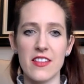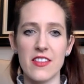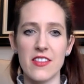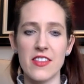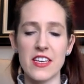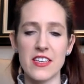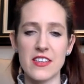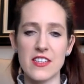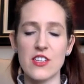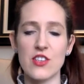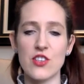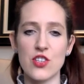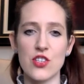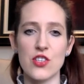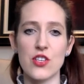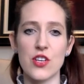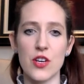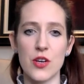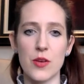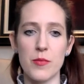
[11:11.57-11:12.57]
this is
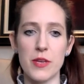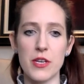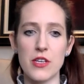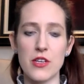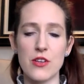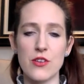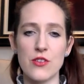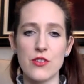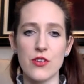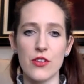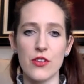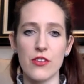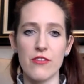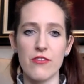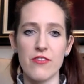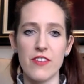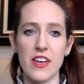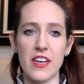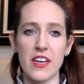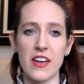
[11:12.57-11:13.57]
just going to be used on the
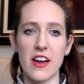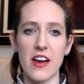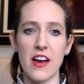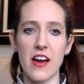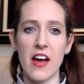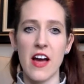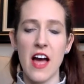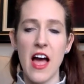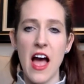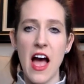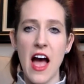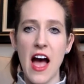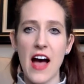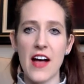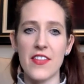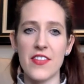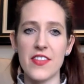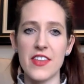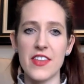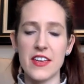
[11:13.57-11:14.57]
figure
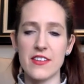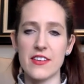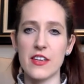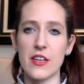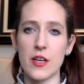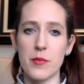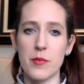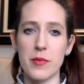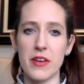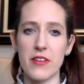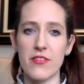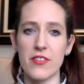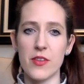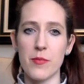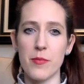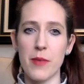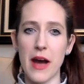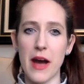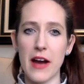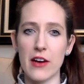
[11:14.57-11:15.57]
and these are going to be for the
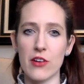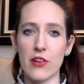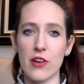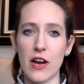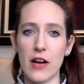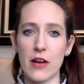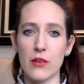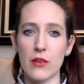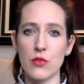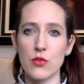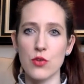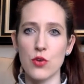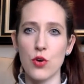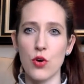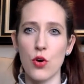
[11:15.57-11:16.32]
background,